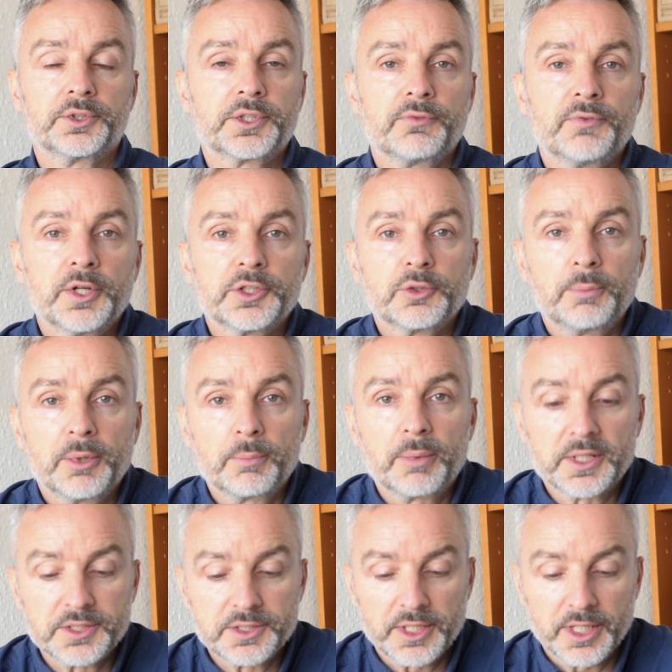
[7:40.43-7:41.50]
The first will be a
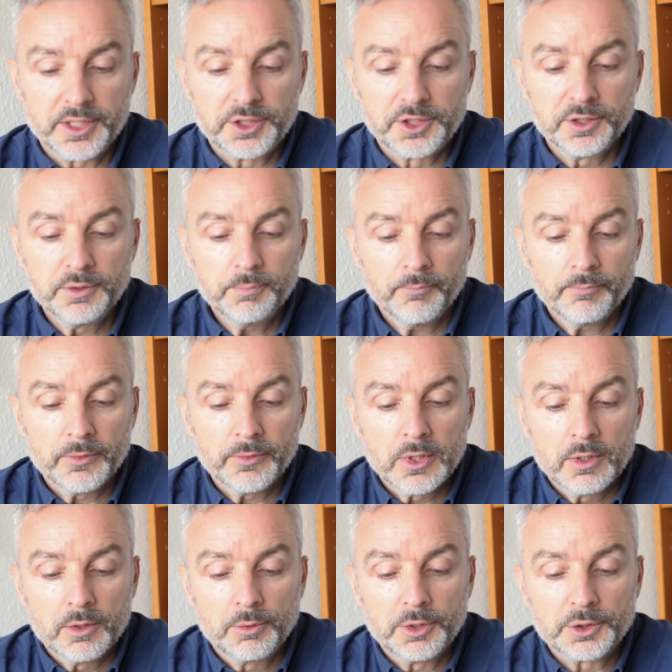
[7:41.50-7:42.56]
presentation,
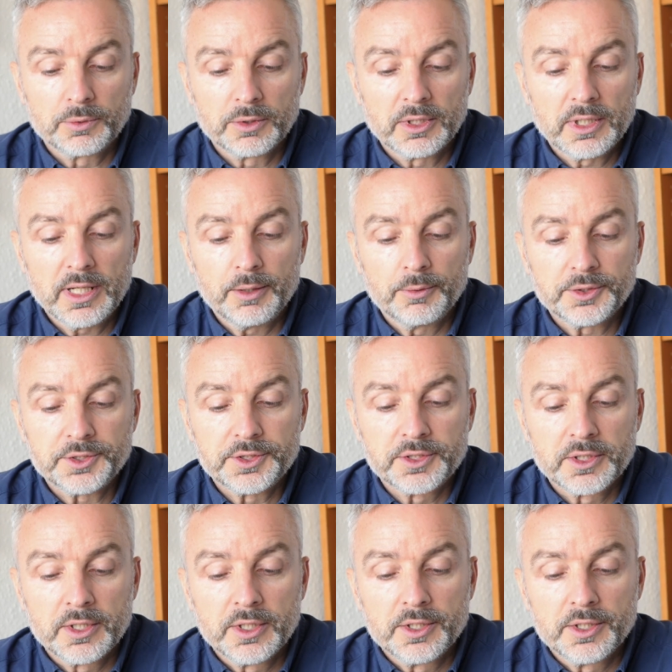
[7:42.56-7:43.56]
which will allow us